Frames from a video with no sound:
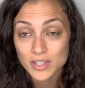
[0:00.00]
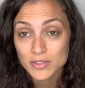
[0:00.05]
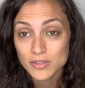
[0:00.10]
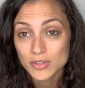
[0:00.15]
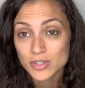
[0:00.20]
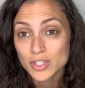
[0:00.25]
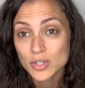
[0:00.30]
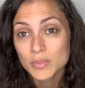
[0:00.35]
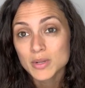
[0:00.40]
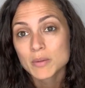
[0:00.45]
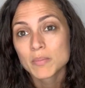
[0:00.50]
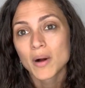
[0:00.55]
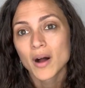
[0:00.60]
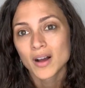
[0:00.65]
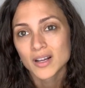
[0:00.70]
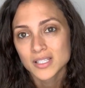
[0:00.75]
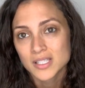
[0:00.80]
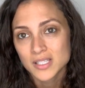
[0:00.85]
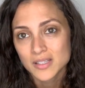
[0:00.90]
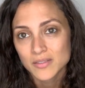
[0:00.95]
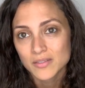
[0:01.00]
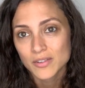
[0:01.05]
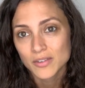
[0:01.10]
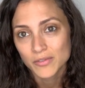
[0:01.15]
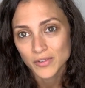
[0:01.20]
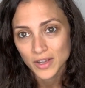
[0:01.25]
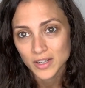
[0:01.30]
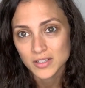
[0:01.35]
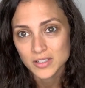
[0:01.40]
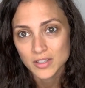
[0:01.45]
There's so many positive
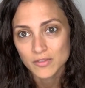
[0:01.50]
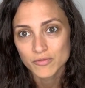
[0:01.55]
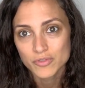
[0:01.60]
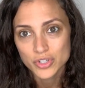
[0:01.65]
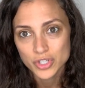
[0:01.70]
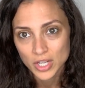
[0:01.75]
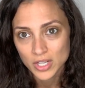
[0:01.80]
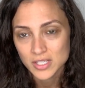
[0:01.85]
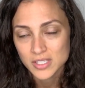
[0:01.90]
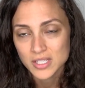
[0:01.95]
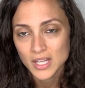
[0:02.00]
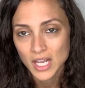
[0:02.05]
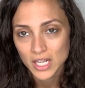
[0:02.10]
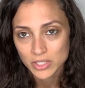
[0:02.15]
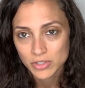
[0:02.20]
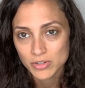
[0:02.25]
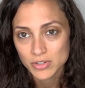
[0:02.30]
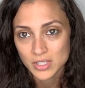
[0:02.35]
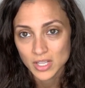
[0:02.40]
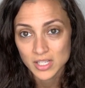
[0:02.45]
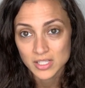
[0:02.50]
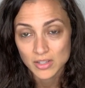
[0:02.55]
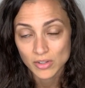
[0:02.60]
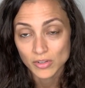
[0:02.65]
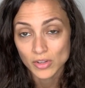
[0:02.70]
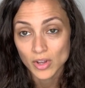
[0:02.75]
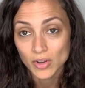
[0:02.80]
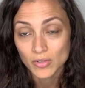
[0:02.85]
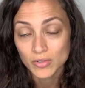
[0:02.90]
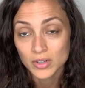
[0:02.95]
effects of just exercise
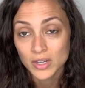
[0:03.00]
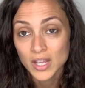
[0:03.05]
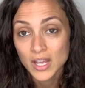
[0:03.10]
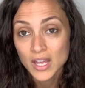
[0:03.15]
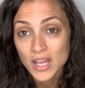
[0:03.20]
alone.